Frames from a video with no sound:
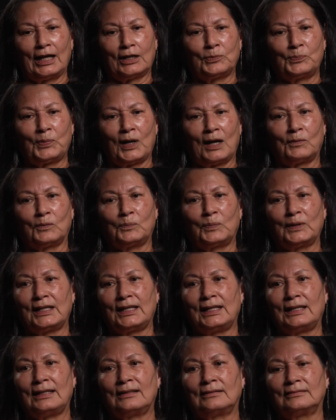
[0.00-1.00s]
could
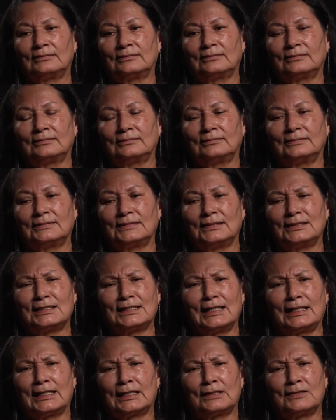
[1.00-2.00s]
probably
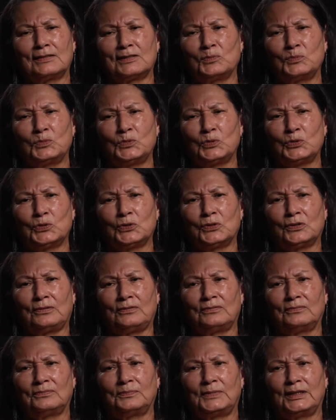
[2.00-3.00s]
think of some more,
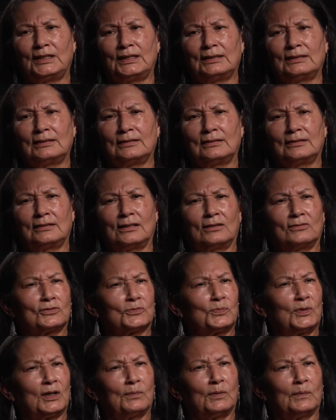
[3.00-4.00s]
but those are
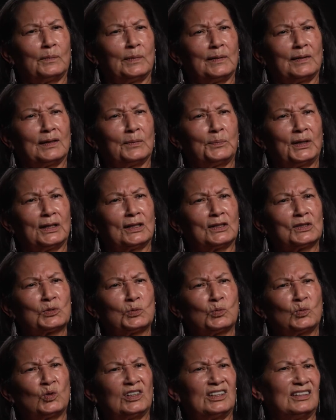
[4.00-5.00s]
probably the biggest
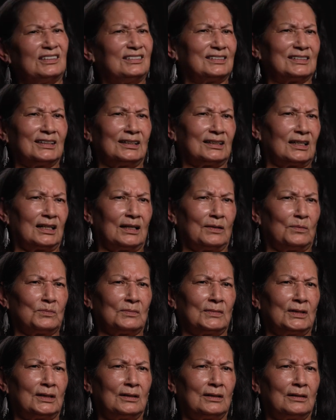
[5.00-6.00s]
ones that come
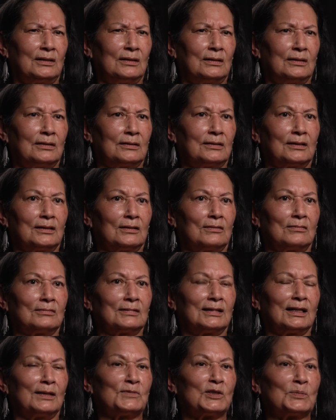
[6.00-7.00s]

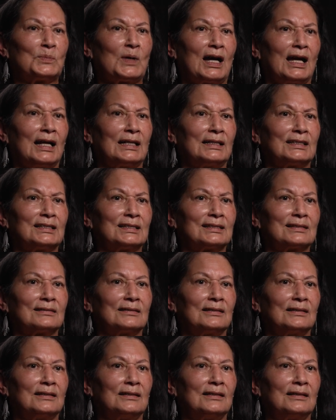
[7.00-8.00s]
to mind. It's
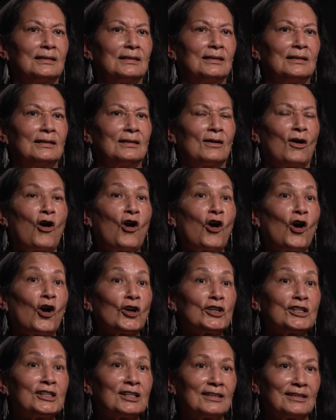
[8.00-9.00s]

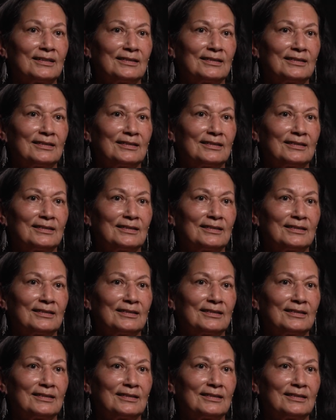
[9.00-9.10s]
hard